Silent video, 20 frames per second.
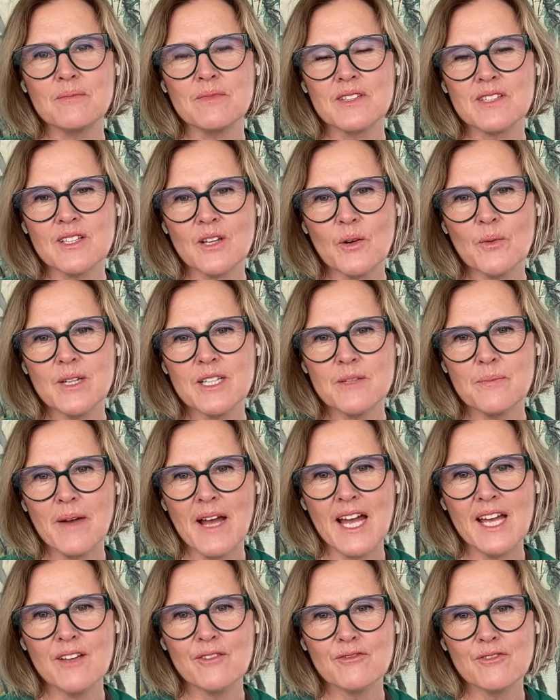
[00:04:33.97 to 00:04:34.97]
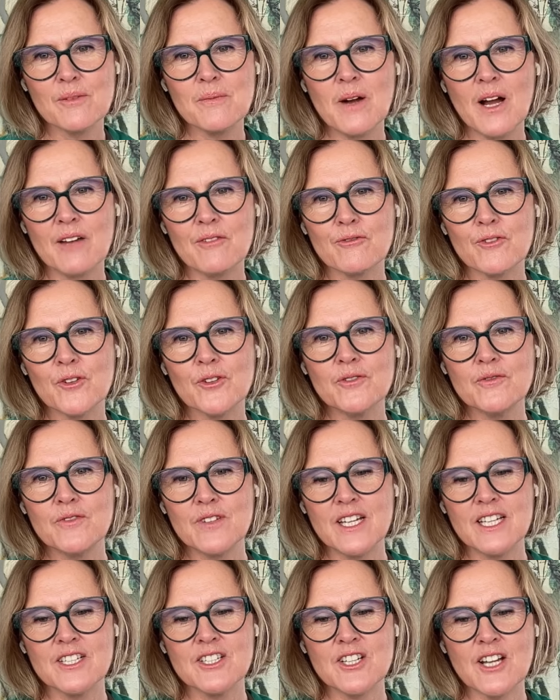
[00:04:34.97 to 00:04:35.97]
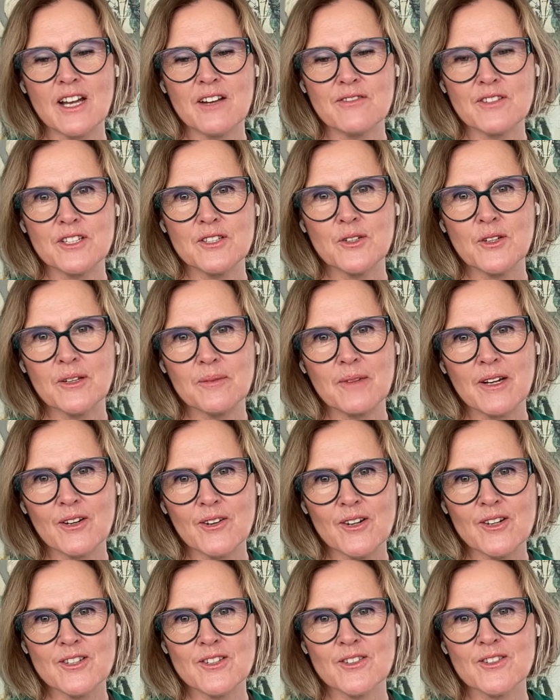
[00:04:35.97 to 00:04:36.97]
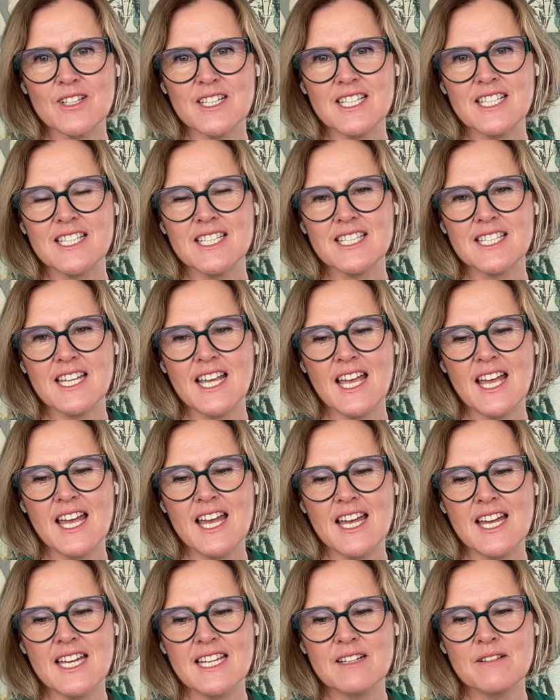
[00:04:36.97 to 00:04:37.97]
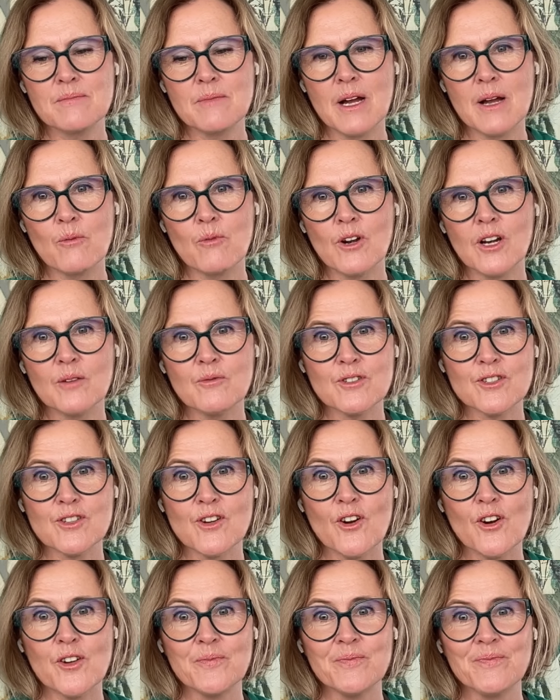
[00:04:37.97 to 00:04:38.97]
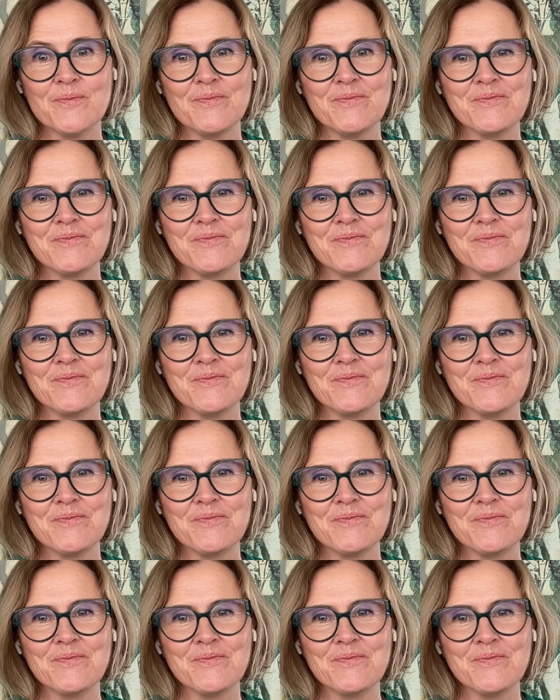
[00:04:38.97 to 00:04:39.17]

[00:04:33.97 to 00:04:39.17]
So I went to pay for my fruit and veg after doing my groceries, and my wallet was gone.